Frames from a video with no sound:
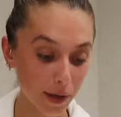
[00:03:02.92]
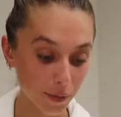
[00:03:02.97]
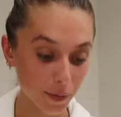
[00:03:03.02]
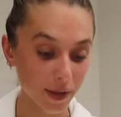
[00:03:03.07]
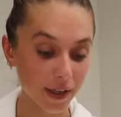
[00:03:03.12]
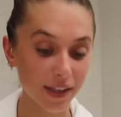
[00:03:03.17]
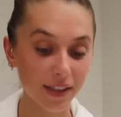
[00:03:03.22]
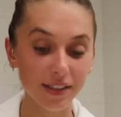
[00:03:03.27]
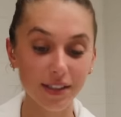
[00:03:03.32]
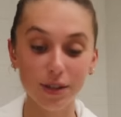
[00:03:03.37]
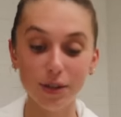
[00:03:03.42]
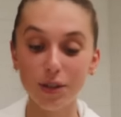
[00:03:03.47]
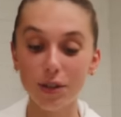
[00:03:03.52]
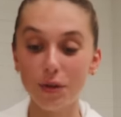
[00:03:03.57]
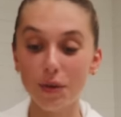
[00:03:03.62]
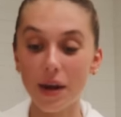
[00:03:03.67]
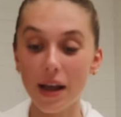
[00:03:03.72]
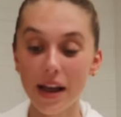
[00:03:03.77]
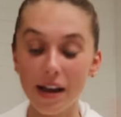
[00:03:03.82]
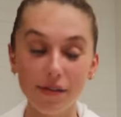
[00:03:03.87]
my week to
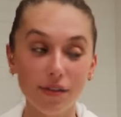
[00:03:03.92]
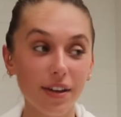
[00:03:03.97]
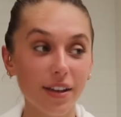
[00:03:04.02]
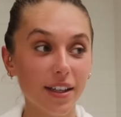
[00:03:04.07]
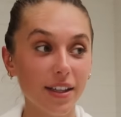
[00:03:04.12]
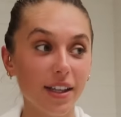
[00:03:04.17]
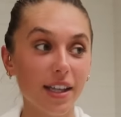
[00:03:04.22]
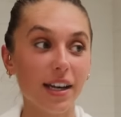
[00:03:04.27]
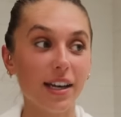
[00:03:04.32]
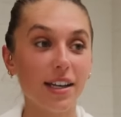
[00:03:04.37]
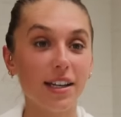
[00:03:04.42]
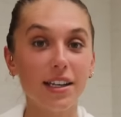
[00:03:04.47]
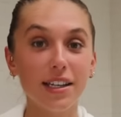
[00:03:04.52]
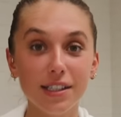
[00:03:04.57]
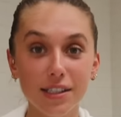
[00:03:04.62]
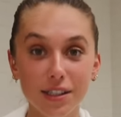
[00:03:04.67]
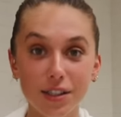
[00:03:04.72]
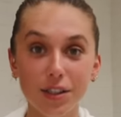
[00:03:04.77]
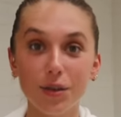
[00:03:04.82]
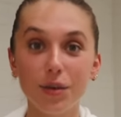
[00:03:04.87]
do everything that I
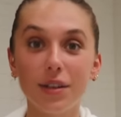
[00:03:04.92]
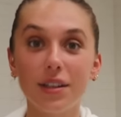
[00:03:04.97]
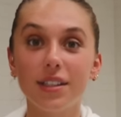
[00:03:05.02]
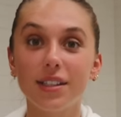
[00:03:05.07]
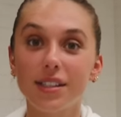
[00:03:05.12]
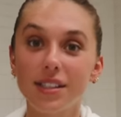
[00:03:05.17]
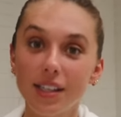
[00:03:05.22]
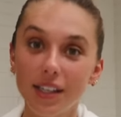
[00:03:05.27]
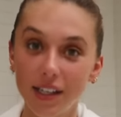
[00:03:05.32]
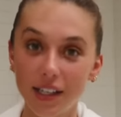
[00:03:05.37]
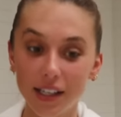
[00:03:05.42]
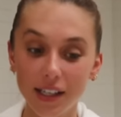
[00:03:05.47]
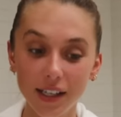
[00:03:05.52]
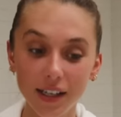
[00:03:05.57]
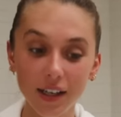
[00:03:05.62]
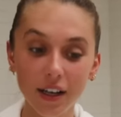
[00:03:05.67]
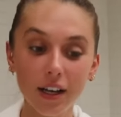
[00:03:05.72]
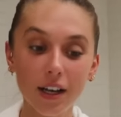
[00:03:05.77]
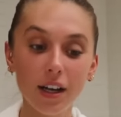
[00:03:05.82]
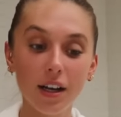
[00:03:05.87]
need to do in the
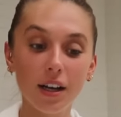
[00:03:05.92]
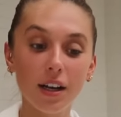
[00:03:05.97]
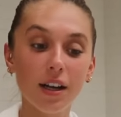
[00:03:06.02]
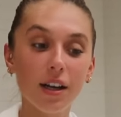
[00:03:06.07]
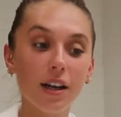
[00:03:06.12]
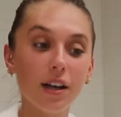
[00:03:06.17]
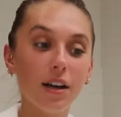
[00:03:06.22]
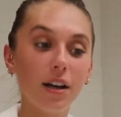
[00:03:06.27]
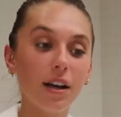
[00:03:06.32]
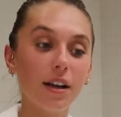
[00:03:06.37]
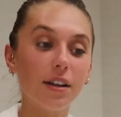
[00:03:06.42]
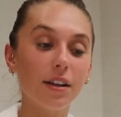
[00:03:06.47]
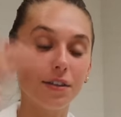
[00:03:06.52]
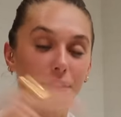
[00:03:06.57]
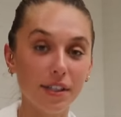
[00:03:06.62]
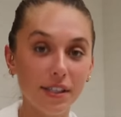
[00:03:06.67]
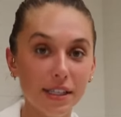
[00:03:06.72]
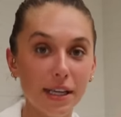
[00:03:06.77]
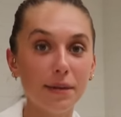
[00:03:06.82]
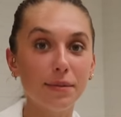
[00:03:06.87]
city on
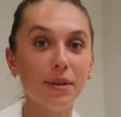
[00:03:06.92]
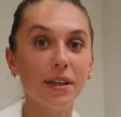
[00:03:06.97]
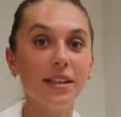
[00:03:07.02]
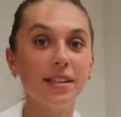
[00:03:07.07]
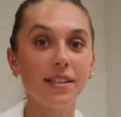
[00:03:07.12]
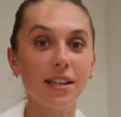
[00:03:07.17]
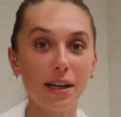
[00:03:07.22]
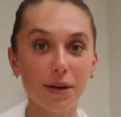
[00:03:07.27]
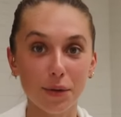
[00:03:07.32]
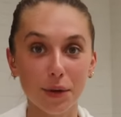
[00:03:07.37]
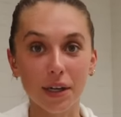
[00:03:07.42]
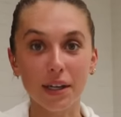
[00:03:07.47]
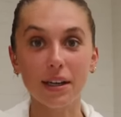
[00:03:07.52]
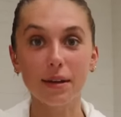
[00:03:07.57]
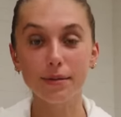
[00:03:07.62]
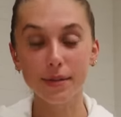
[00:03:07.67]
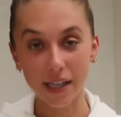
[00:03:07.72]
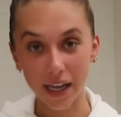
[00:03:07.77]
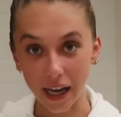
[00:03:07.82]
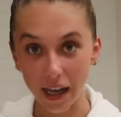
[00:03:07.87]
the same days that I want to
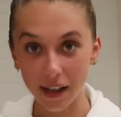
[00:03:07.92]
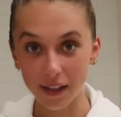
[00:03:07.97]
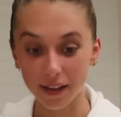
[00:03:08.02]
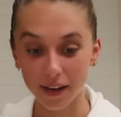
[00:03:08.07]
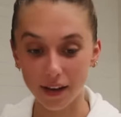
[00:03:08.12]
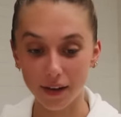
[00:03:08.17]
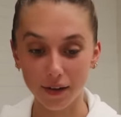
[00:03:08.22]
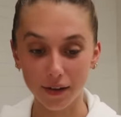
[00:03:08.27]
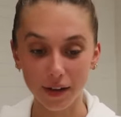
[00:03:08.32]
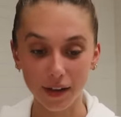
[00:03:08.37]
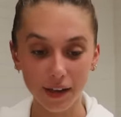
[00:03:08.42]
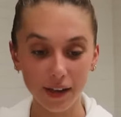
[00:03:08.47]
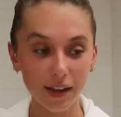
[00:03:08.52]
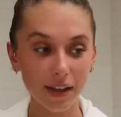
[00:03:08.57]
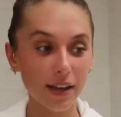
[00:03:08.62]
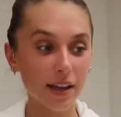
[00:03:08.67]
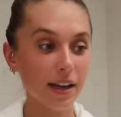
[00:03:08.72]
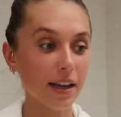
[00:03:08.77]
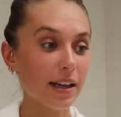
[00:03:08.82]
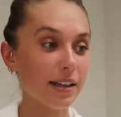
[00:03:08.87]
come to Alo.
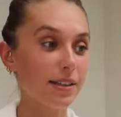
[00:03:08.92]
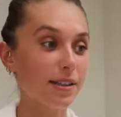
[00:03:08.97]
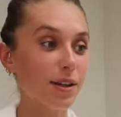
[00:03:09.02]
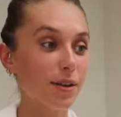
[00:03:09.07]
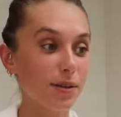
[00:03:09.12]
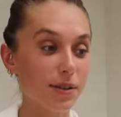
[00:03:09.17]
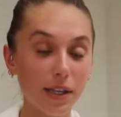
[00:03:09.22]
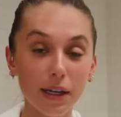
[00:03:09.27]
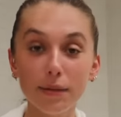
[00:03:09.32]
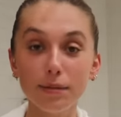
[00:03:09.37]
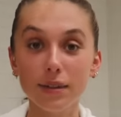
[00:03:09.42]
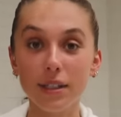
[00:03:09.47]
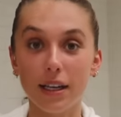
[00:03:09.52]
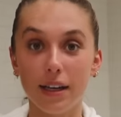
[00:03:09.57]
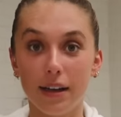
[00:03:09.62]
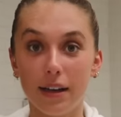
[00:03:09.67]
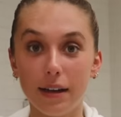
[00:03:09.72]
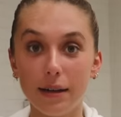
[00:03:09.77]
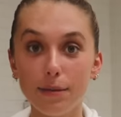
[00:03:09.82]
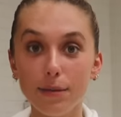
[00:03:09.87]
And so
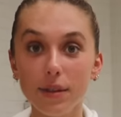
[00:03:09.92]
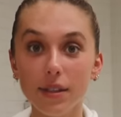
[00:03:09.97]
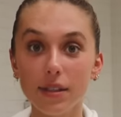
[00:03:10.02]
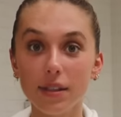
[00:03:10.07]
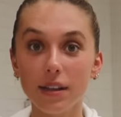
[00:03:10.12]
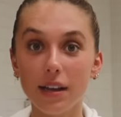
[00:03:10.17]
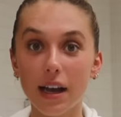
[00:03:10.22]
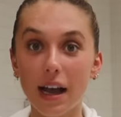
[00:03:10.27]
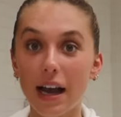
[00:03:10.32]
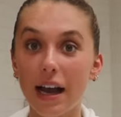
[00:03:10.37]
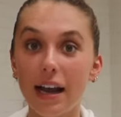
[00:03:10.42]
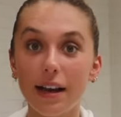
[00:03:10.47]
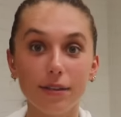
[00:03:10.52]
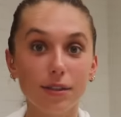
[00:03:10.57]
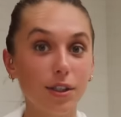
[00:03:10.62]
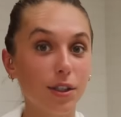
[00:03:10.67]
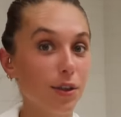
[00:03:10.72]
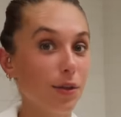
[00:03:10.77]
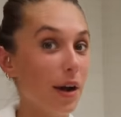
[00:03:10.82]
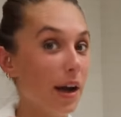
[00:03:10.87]
sometimes I
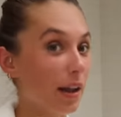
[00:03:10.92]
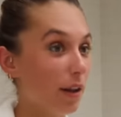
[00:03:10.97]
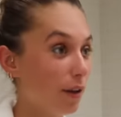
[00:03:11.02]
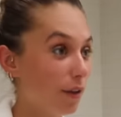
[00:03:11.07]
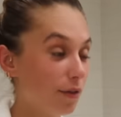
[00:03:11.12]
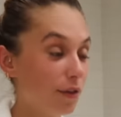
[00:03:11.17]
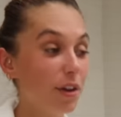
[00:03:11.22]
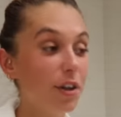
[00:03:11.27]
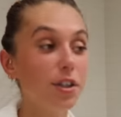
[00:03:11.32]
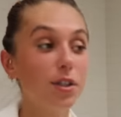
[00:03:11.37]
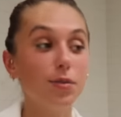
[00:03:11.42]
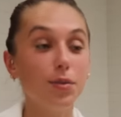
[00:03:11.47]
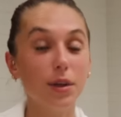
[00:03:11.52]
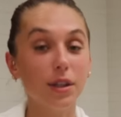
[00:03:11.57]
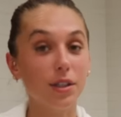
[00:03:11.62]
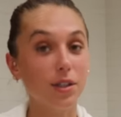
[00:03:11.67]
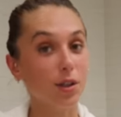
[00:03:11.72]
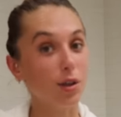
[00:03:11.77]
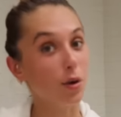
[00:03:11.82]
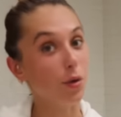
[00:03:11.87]
have to do Alo first
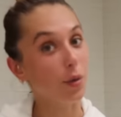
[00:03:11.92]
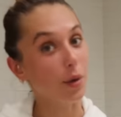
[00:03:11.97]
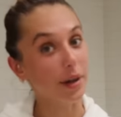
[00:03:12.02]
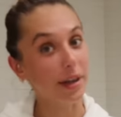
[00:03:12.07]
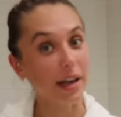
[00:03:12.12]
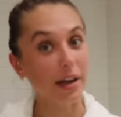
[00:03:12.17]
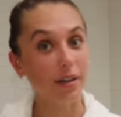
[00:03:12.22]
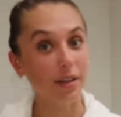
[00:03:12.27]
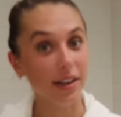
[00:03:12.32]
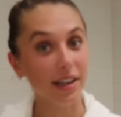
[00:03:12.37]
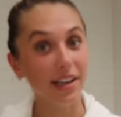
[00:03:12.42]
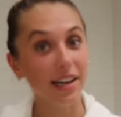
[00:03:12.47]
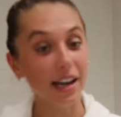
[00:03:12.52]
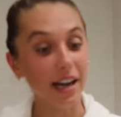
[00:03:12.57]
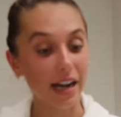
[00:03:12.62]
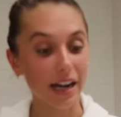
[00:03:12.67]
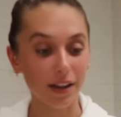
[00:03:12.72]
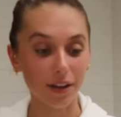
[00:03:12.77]
because you don't work out late at